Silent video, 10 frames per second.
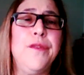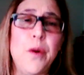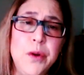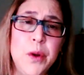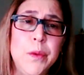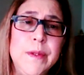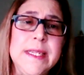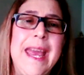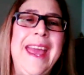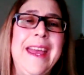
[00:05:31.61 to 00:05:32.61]

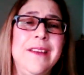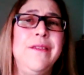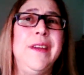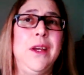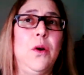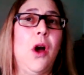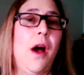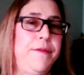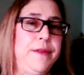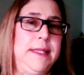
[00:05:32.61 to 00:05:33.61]
photos and video
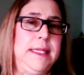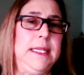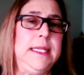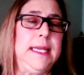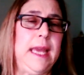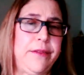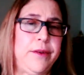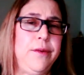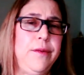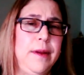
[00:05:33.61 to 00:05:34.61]
conferencing
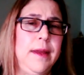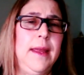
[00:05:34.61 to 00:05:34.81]
together.